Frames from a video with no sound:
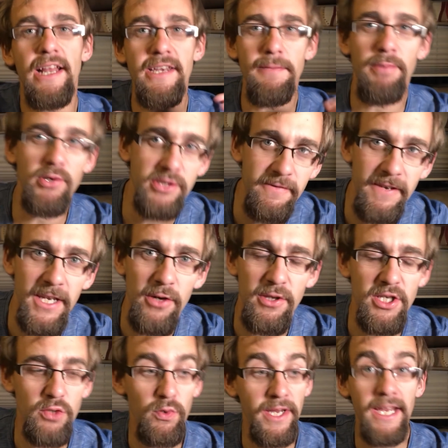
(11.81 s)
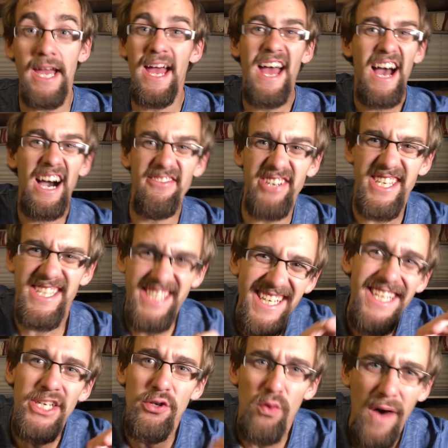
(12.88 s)
I did post a video this week of a
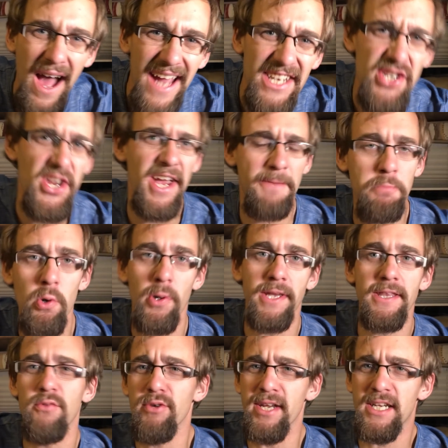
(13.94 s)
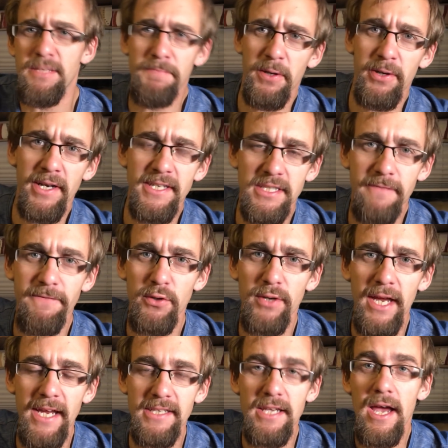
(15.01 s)
DUI checkpoint that we experienced a few
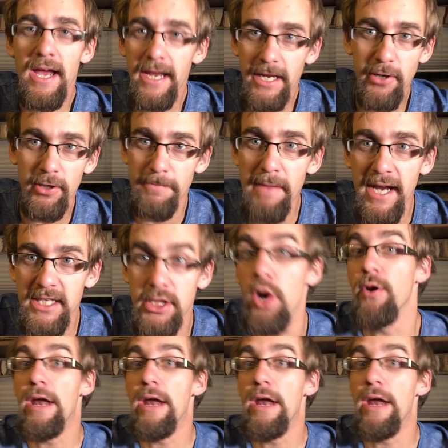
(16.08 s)
days here in Mexico.